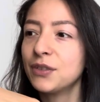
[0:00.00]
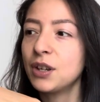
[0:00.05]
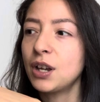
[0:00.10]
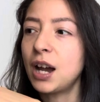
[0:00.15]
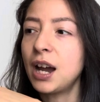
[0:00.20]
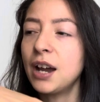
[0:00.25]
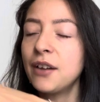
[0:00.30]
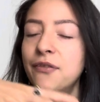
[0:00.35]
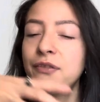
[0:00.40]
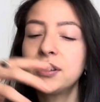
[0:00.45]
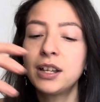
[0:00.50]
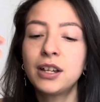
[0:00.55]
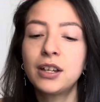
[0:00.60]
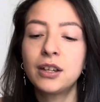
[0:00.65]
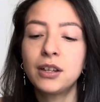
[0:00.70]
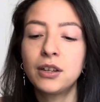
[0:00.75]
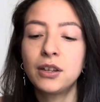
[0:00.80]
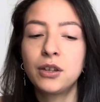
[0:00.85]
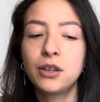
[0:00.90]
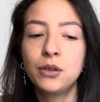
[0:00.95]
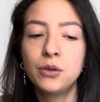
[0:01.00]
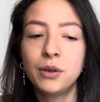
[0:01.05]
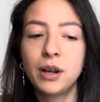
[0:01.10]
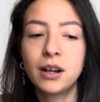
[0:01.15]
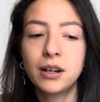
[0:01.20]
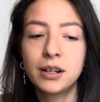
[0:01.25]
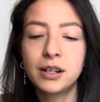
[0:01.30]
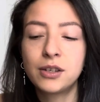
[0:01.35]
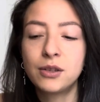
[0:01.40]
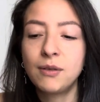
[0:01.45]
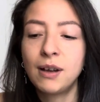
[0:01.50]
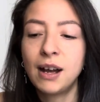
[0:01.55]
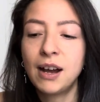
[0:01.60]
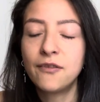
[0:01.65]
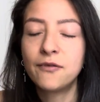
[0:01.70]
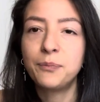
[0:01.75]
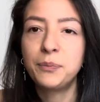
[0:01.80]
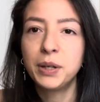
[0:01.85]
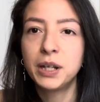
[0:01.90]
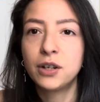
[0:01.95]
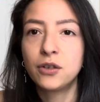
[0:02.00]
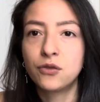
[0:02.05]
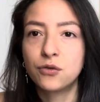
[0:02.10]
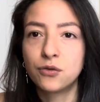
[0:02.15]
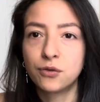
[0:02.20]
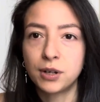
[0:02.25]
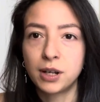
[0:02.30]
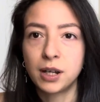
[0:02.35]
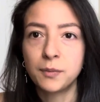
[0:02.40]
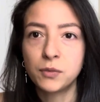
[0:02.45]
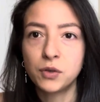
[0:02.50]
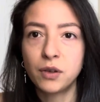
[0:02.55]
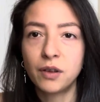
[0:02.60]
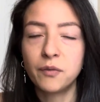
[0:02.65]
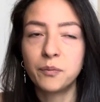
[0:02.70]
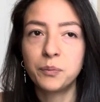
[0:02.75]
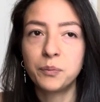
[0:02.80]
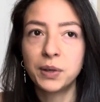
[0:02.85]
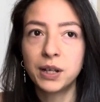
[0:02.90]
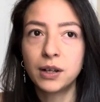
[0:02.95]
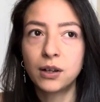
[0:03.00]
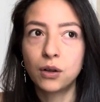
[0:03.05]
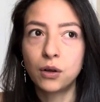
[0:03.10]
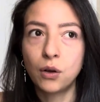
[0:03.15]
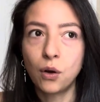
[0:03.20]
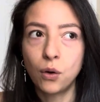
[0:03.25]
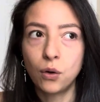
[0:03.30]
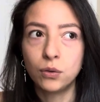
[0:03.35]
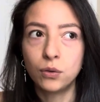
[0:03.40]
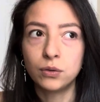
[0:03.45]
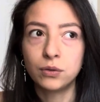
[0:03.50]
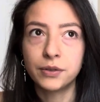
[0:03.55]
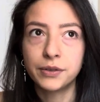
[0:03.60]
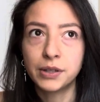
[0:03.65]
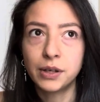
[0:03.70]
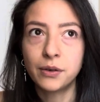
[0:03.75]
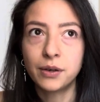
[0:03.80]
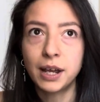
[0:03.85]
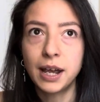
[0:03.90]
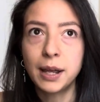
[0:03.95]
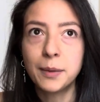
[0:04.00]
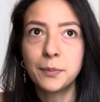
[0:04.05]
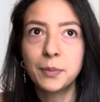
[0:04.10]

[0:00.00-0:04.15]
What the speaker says: I feel like you Aries, you have big dreams, you have big goals, okay?